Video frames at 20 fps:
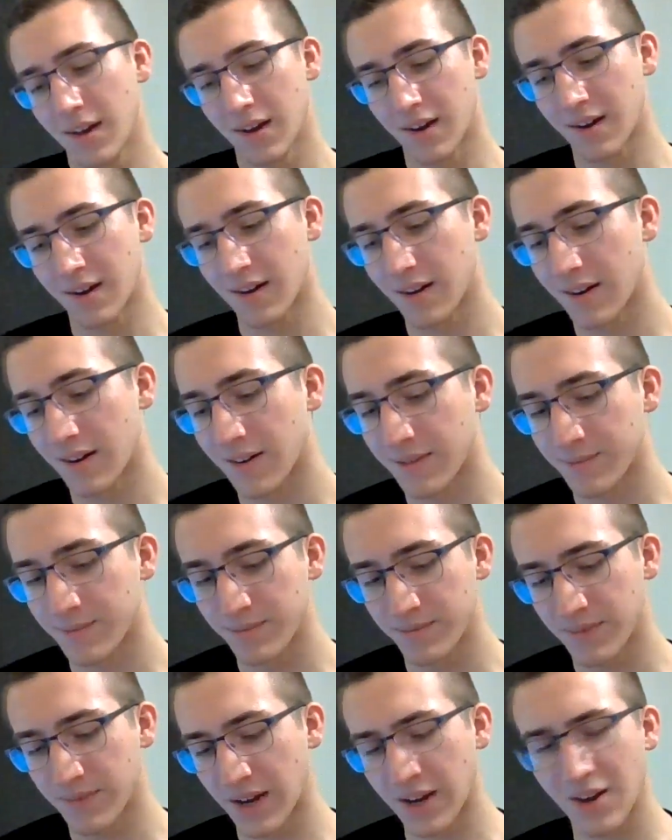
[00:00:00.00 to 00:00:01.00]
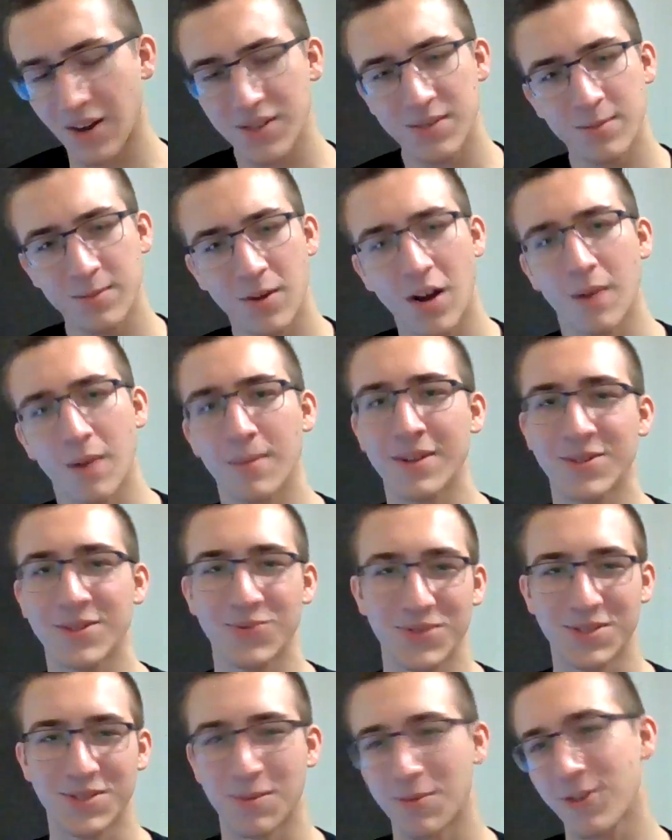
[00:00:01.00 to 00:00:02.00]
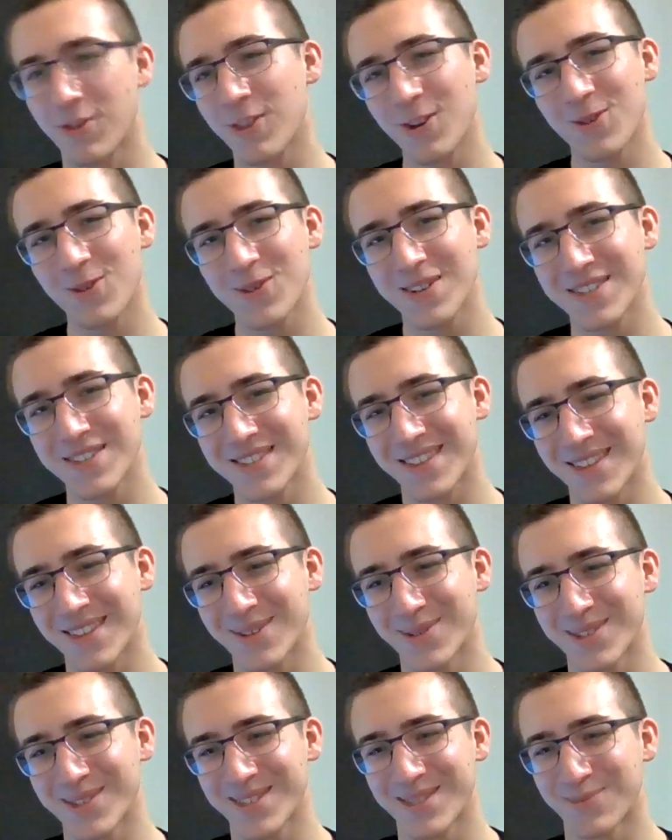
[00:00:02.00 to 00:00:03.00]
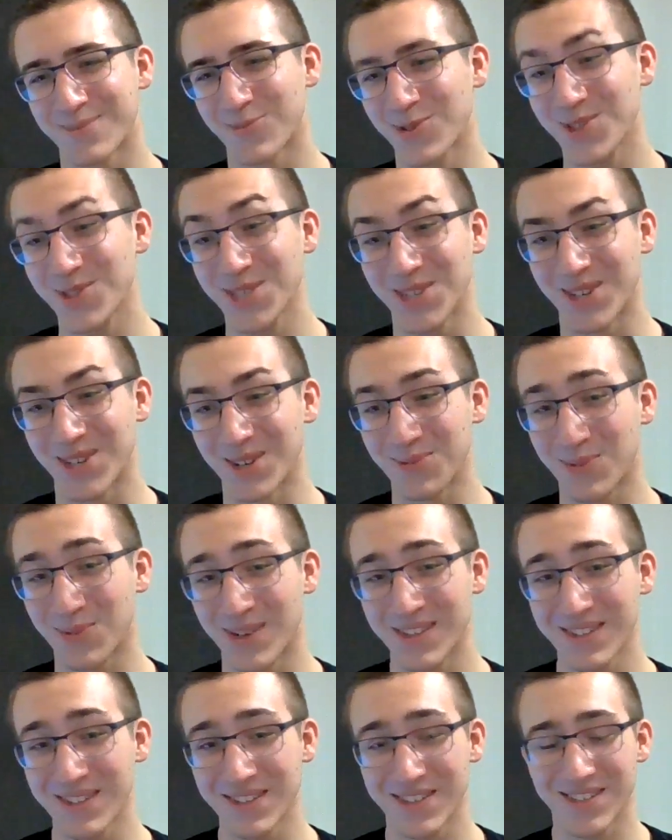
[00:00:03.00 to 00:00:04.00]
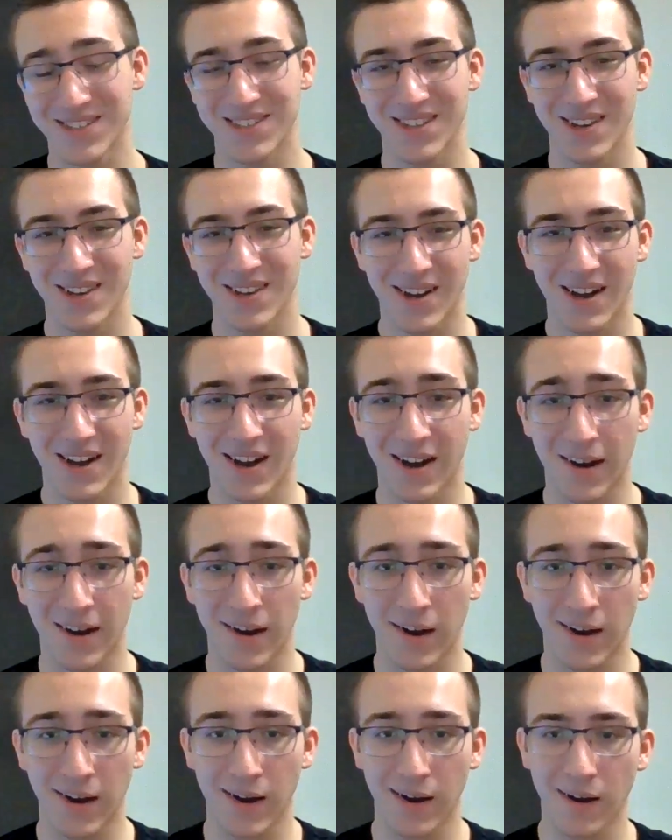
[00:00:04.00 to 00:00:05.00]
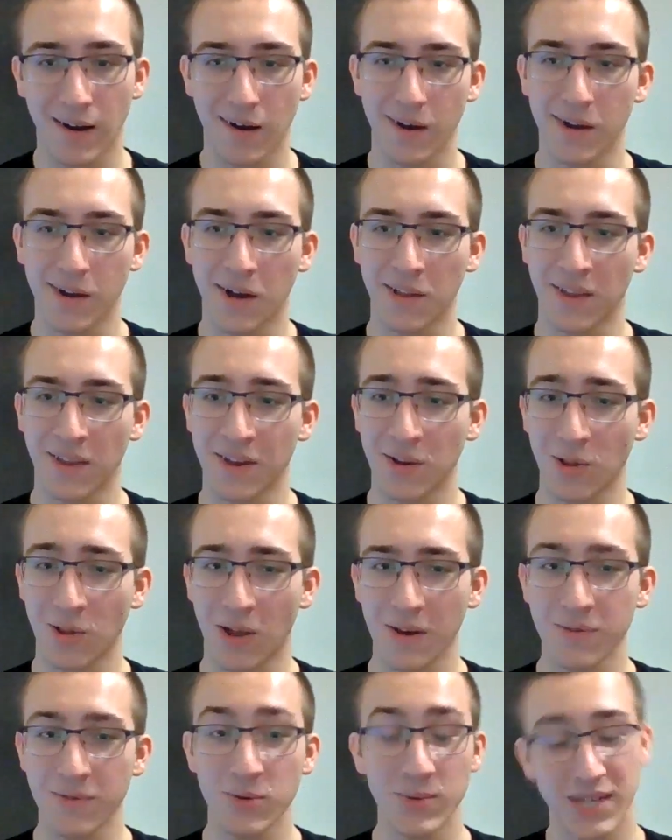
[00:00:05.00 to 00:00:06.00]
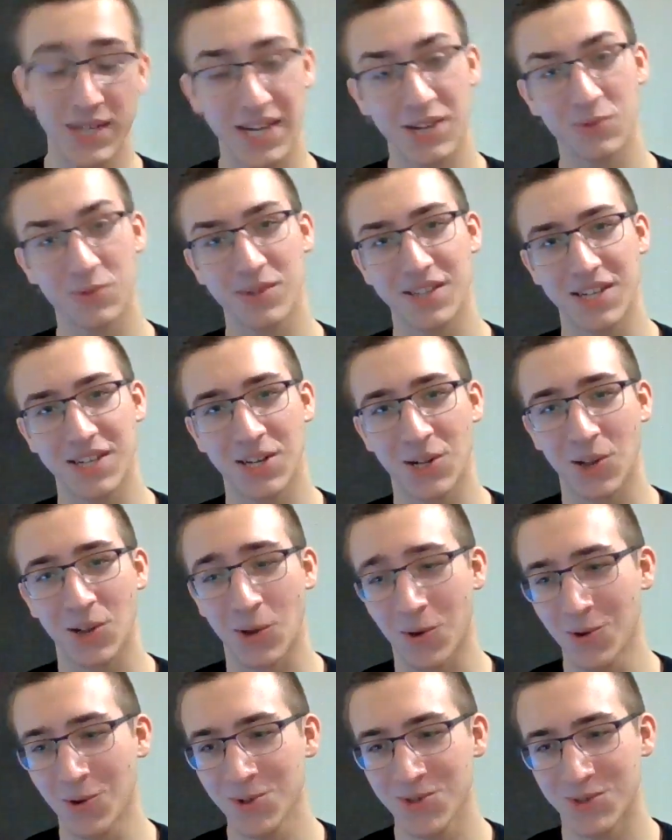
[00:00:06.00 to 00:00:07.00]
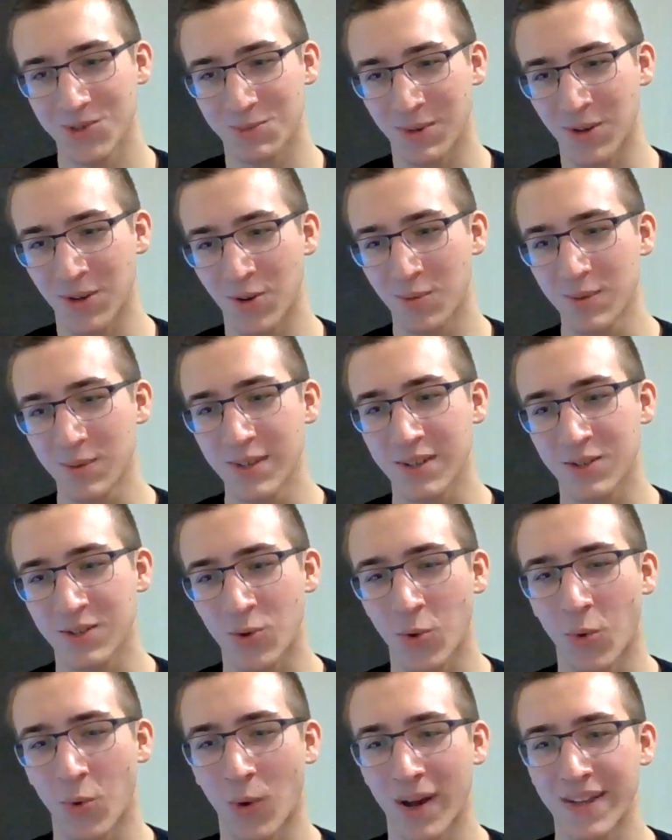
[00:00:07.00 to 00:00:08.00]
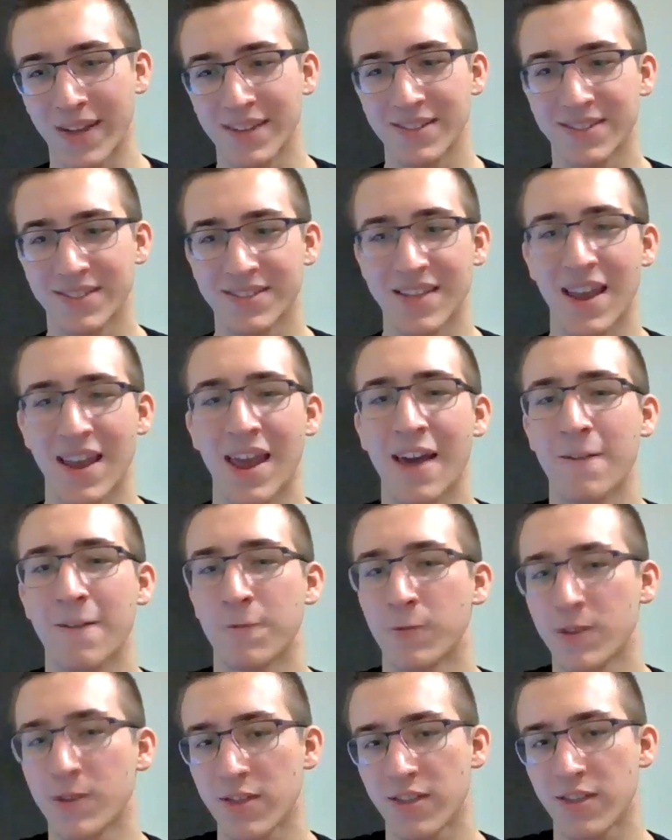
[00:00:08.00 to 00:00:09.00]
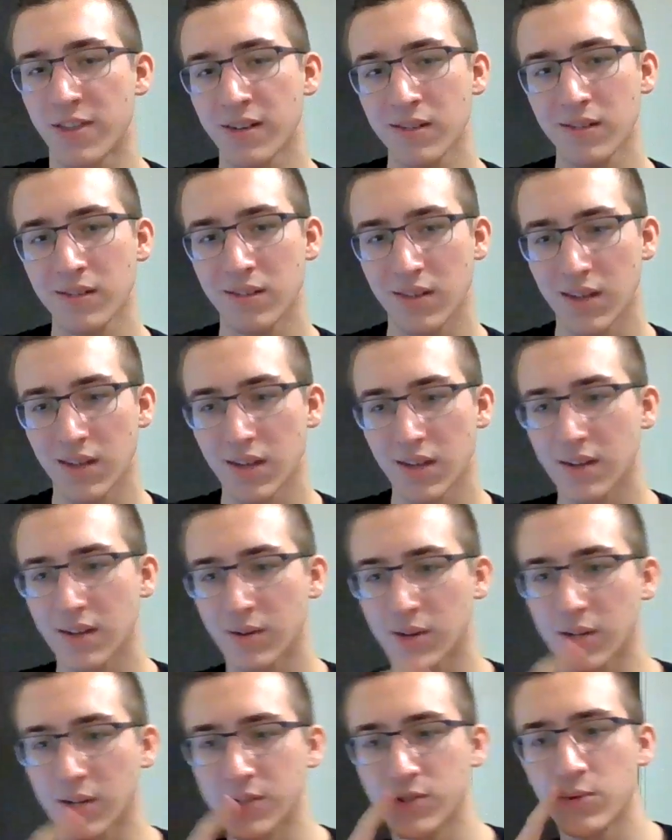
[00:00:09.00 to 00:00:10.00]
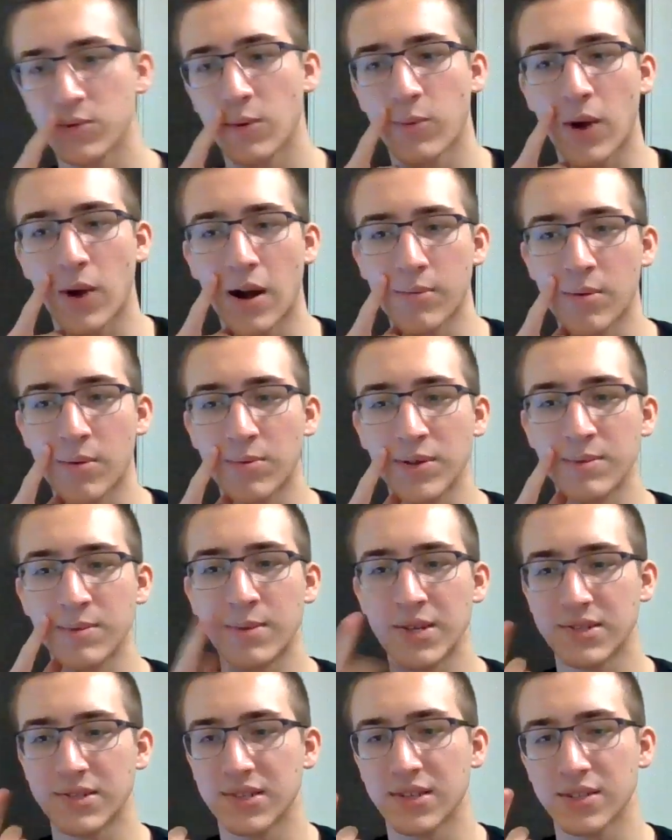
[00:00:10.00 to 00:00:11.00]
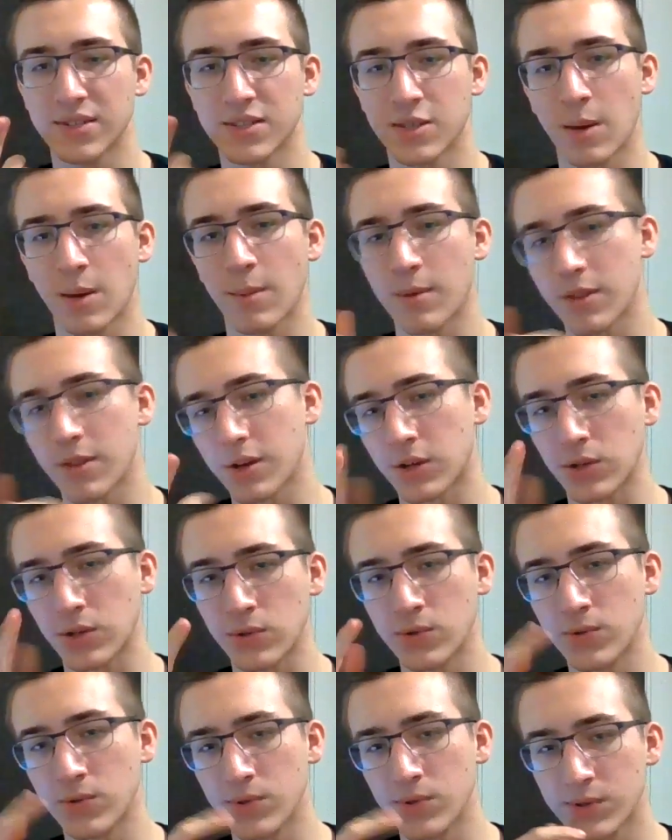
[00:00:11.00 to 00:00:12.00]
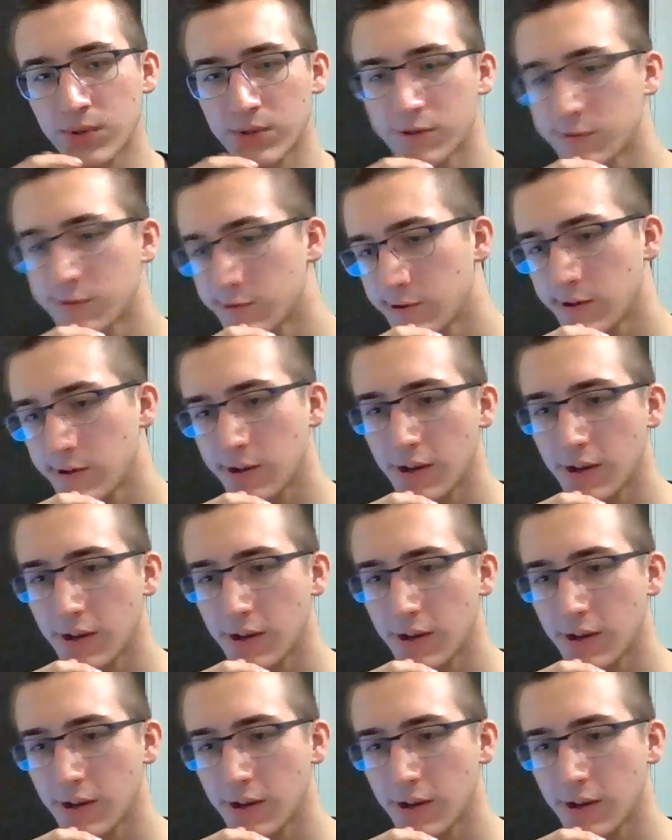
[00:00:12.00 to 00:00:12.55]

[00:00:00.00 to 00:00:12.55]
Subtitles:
I got some comments with some theories, and there was some really good ones. And a lot of you were getting really close, but nobody quite said everything because you were probably missing some of the clues.